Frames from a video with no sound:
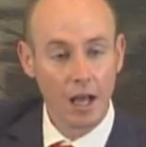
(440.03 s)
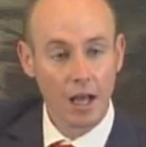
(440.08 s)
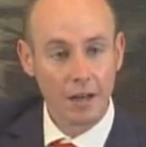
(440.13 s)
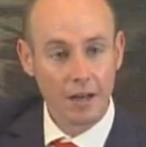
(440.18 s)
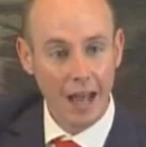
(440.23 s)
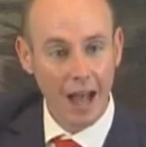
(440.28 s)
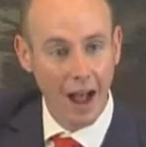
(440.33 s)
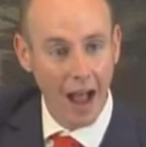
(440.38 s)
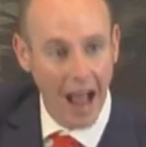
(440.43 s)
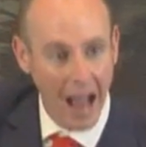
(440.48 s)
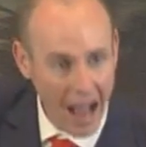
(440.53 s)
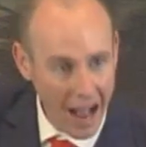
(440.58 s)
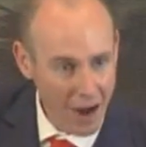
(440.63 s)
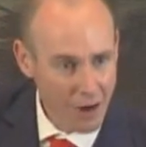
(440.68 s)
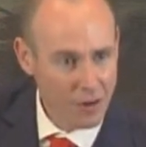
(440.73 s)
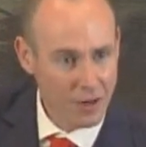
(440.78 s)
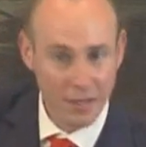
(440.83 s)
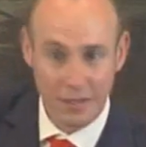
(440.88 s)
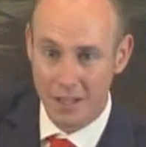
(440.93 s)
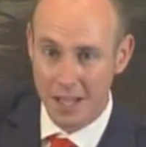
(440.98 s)
How
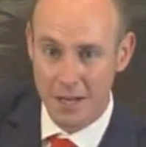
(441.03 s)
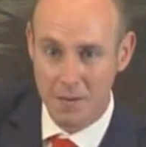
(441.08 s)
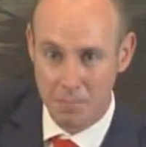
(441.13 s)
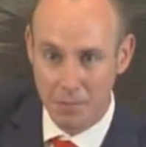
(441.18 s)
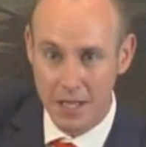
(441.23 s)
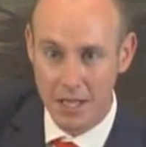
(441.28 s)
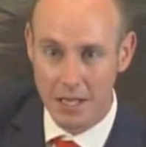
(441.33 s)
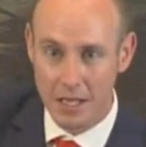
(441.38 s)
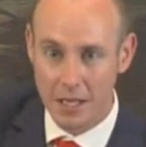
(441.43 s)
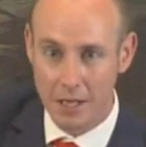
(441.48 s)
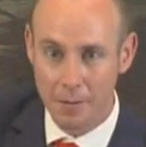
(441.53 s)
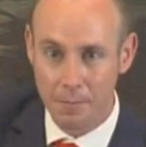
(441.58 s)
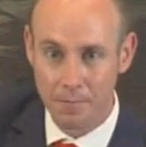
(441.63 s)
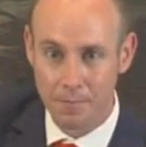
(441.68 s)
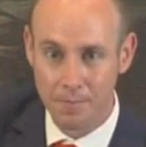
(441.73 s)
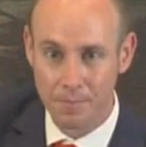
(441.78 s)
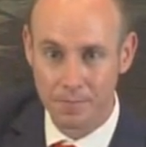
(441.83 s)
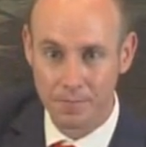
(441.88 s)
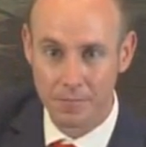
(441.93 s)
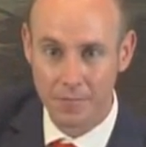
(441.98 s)
can that be?
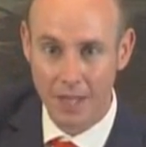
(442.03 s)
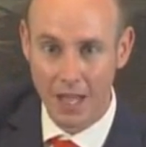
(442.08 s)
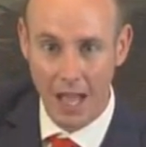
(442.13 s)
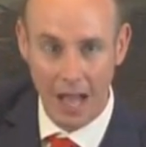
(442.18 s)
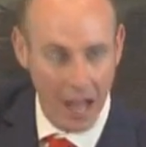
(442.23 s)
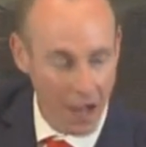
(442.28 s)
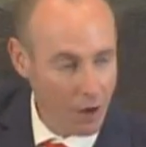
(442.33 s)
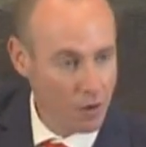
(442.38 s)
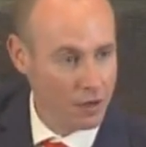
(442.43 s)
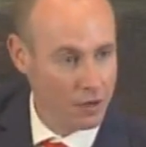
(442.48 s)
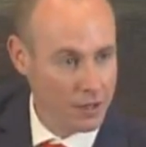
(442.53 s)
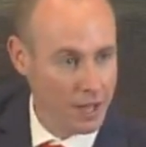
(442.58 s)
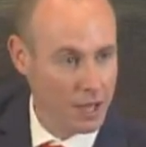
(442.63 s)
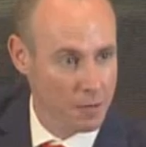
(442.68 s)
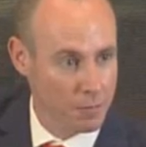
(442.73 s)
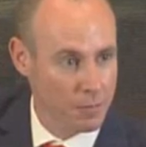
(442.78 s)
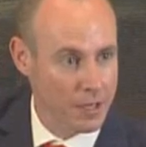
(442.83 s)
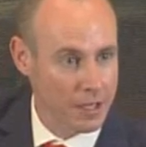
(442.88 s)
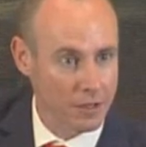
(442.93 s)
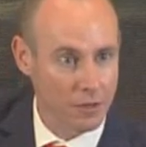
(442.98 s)
How can
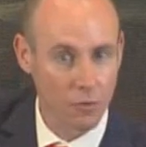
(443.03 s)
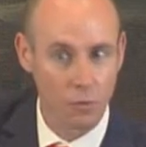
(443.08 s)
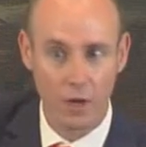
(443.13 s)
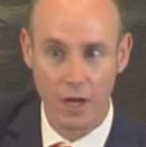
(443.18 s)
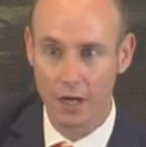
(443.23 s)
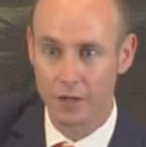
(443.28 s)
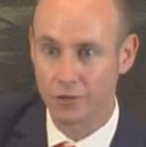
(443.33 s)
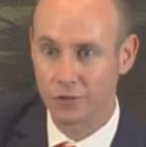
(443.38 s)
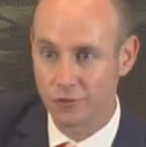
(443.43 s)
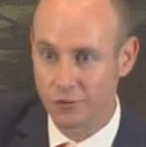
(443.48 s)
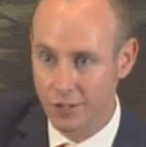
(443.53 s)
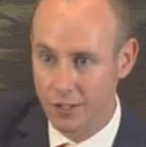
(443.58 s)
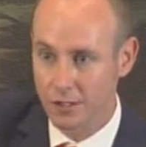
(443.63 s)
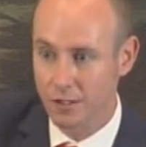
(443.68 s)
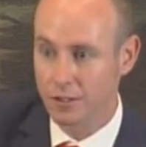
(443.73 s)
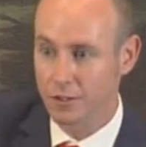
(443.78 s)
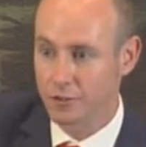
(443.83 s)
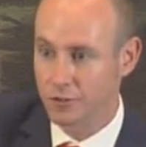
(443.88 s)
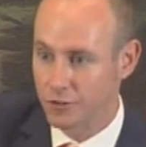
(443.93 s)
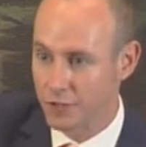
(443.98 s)
that be that we are
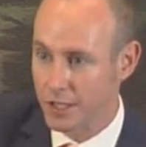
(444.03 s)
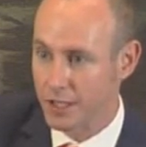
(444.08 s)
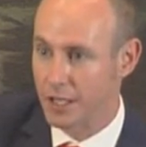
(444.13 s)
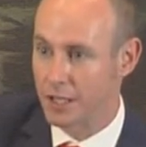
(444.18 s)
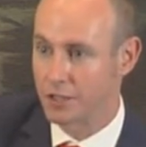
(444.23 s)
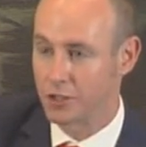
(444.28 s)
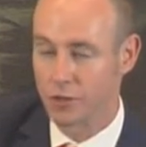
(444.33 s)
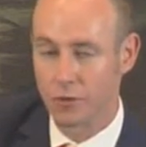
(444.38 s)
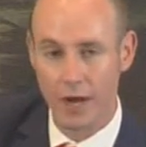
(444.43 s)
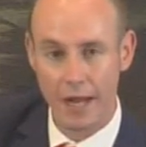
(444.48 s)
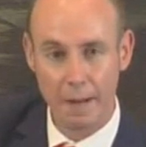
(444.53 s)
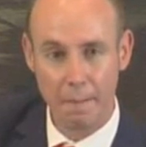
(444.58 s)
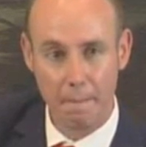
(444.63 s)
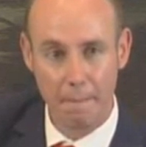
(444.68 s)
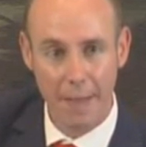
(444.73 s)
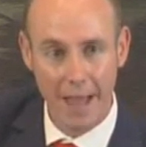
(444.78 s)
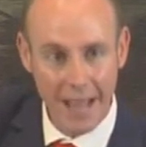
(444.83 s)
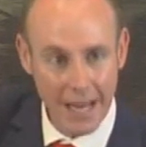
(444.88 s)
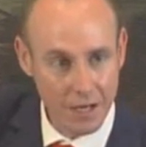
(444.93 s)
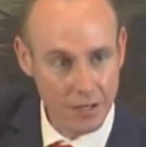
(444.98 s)
still sticking to a
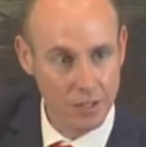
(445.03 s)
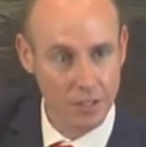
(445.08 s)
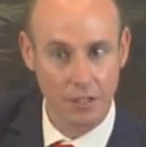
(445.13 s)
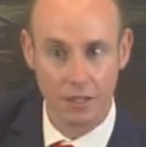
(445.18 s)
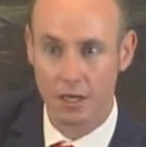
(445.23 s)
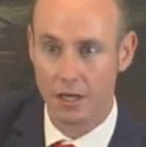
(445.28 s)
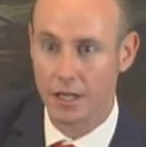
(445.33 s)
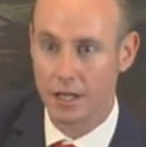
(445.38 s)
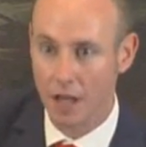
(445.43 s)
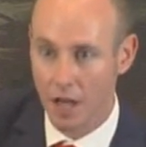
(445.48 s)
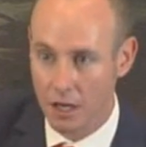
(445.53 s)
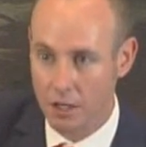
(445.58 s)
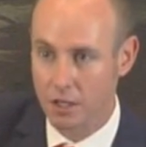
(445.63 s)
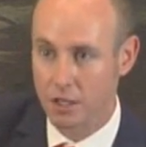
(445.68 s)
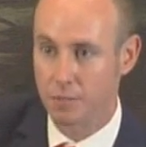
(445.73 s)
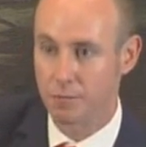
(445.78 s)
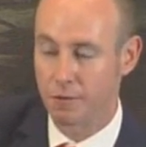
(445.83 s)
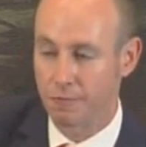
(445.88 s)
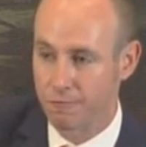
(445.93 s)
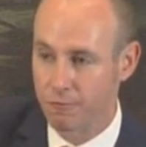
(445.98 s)
patently
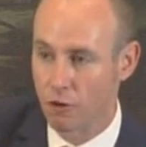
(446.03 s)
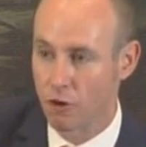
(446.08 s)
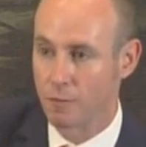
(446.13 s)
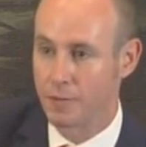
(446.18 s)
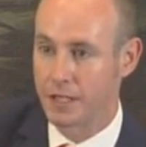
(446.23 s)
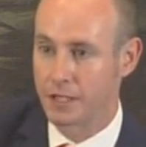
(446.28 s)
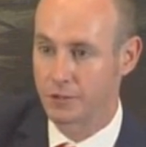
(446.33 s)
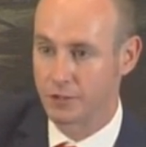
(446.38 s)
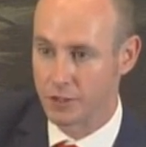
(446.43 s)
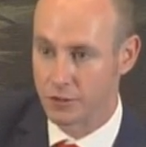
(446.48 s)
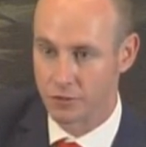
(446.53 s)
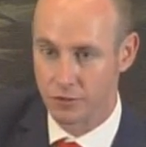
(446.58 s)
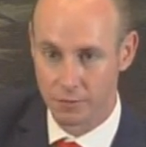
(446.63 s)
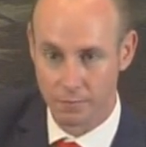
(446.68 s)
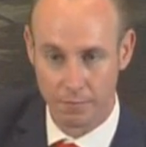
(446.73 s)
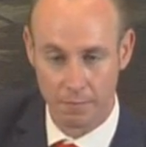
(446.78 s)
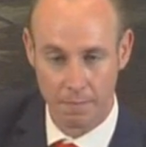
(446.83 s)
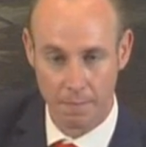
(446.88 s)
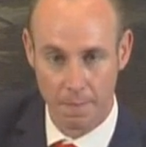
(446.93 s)
underperforming system